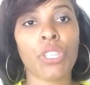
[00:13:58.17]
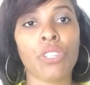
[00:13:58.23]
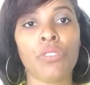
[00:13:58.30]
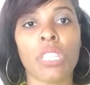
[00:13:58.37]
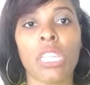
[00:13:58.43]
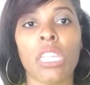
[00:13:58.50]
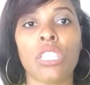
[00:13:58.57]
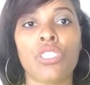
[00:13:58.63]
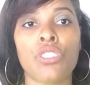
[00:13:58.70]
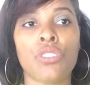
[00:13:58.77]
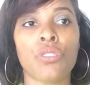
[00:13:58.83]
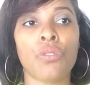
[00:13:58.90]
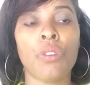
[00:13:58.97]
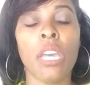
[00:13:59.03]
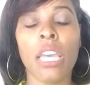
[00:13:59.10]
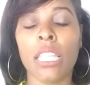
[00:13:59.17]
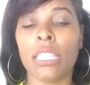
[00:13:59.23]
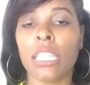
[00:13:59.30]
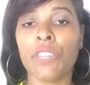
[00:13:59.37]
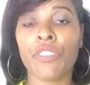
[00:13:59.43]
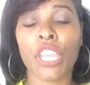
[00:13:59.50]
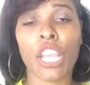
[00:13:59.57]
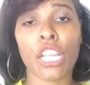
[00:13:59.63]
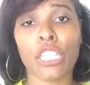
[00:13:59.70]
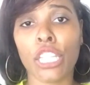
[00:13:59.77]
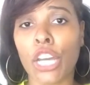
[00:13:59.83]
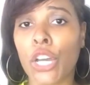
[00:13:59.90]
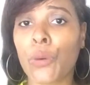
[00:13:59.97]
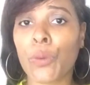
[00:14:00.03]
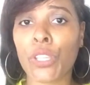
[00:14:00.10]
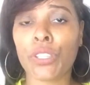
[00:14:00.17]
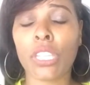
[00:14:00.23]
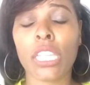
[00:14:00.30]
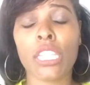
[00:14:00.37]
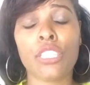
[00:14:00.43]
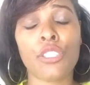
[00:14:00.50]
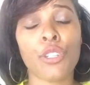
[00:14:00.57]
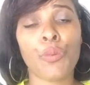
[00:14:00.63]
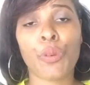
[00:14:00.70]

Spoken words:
when you need to, leave your hair alone when you need to,